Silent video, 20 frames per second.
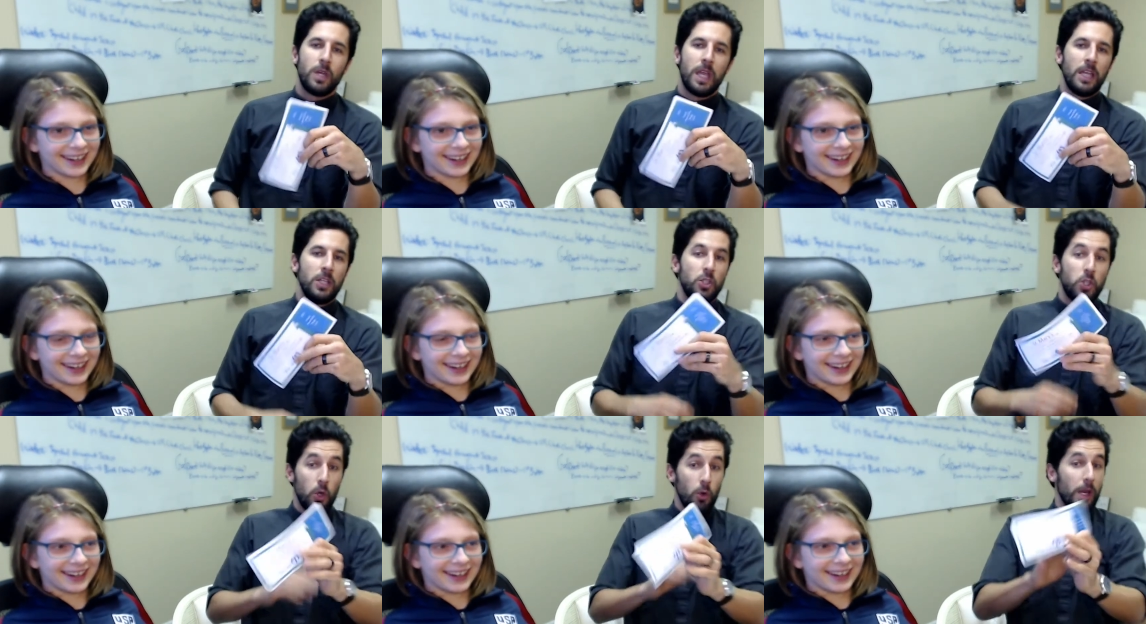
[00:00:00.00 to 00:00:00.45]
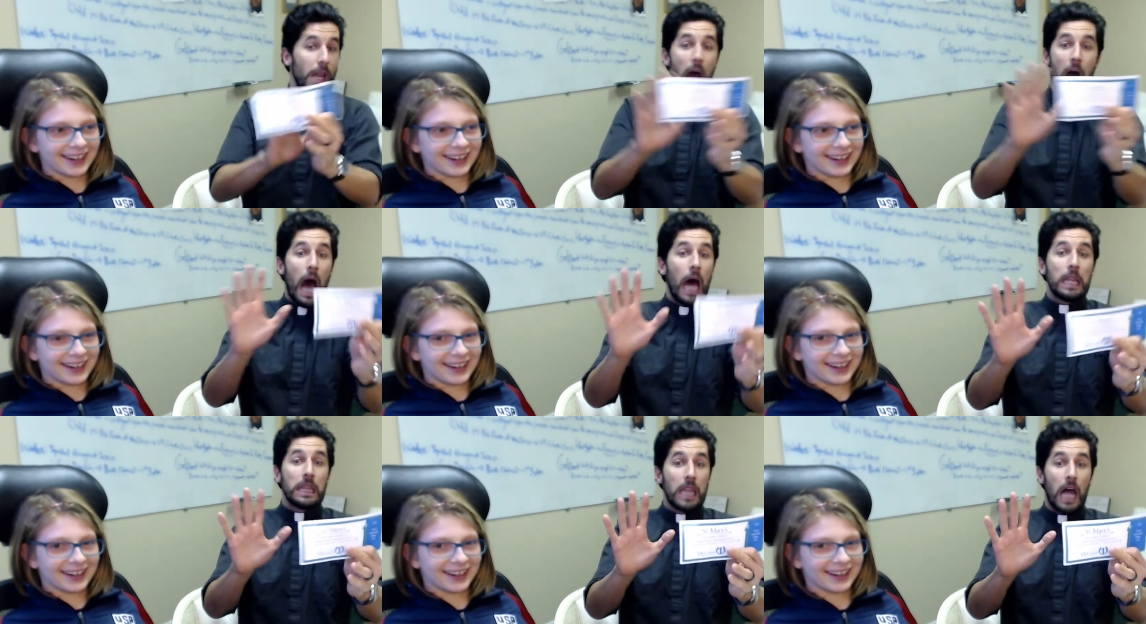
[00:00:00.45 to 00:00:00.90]
Speaker 1: can do it
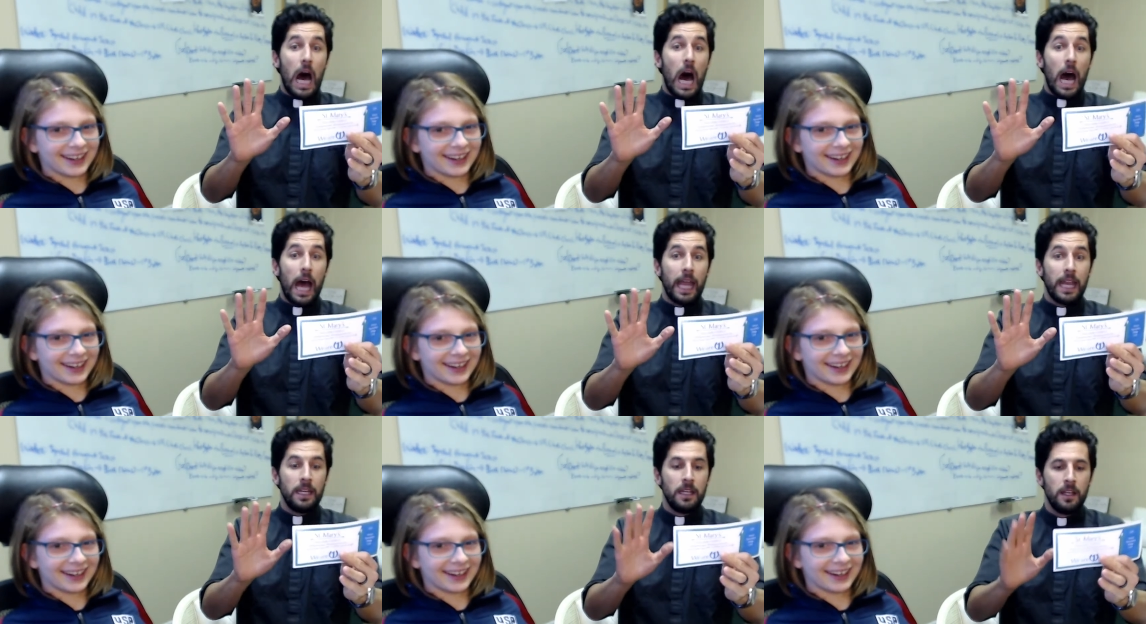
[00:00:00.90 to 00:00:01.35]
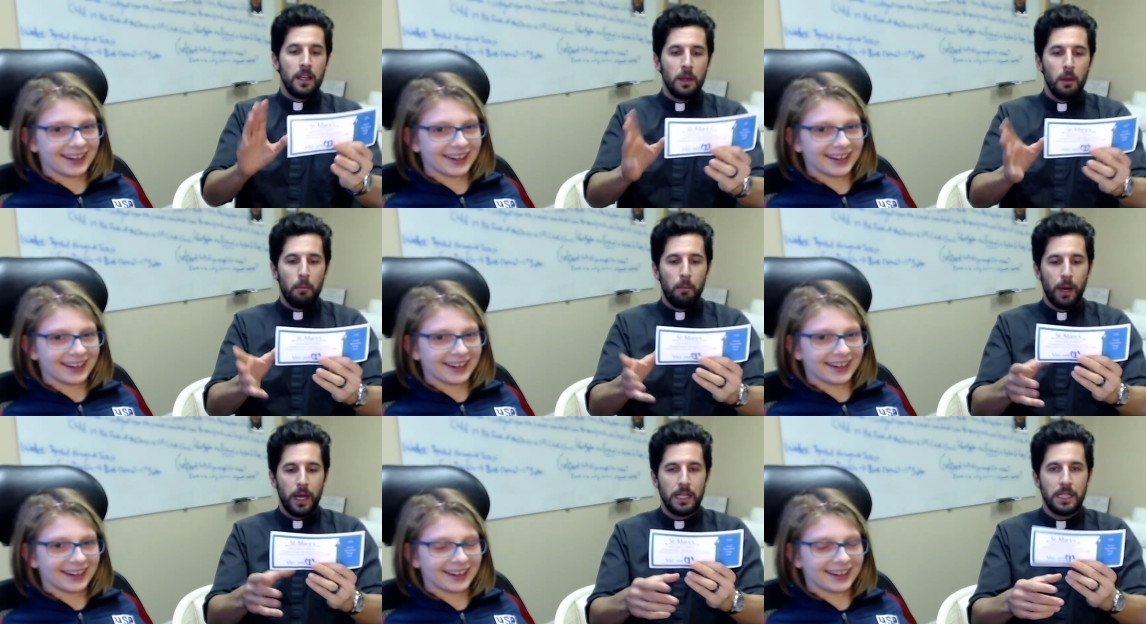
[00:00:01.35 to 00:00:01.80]
online,
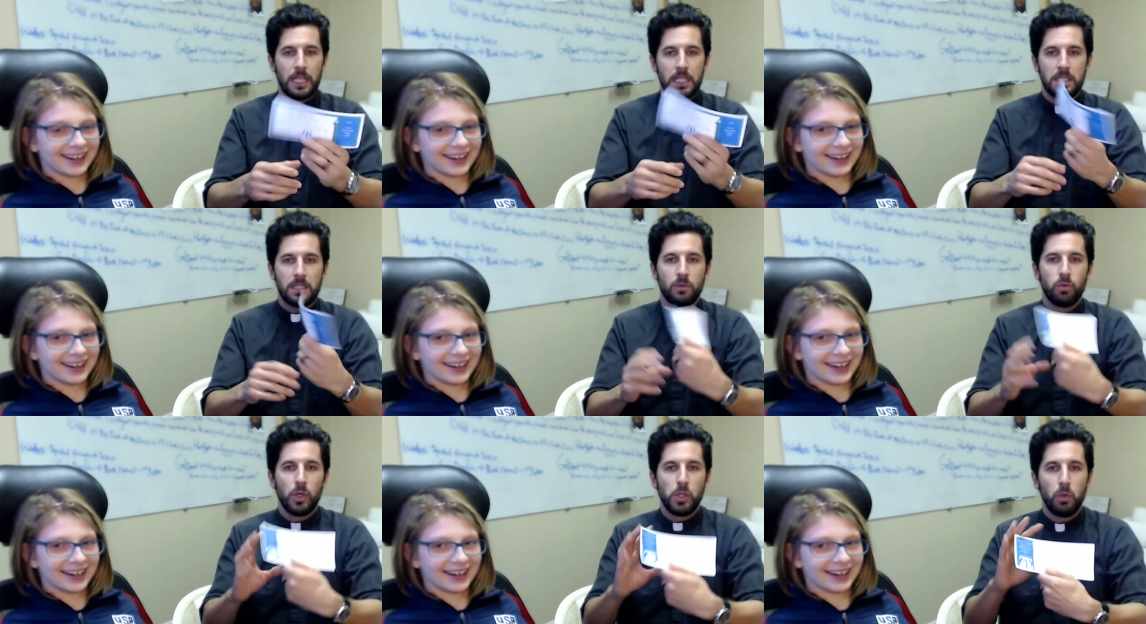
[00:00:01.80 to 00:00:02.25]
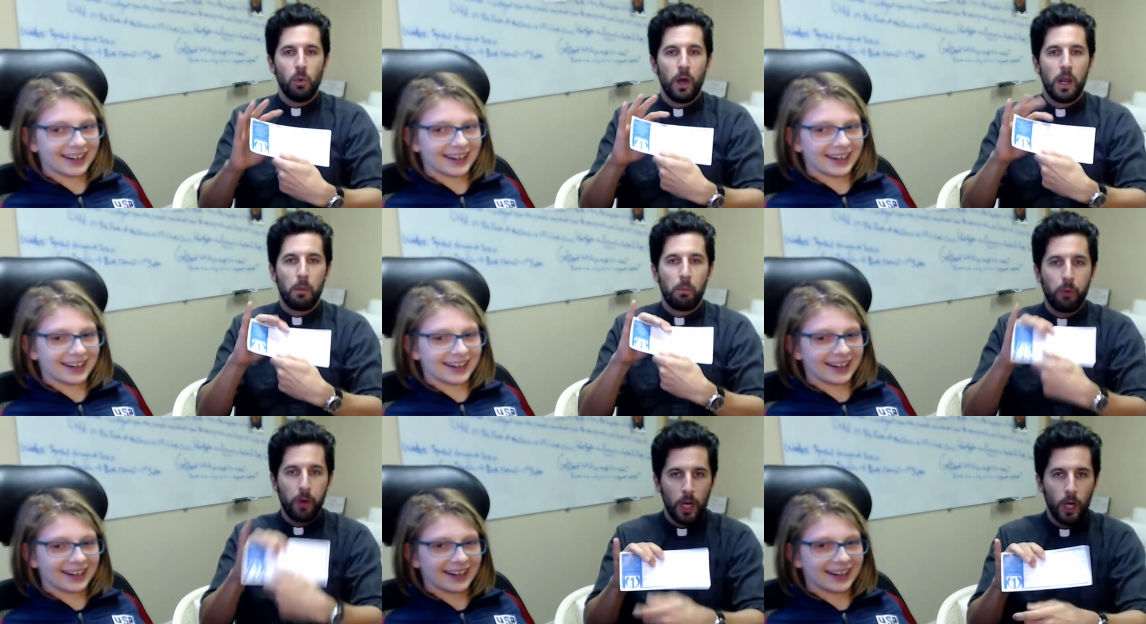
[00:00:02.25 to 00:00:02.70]
but this is what you want to
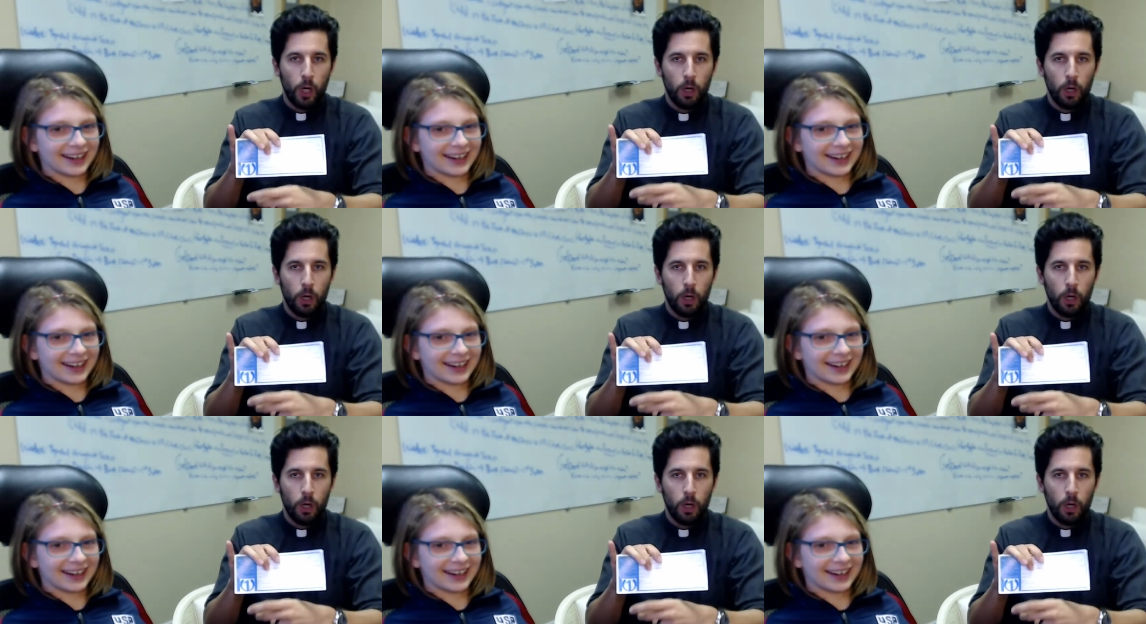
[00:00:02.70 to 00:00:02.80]
pray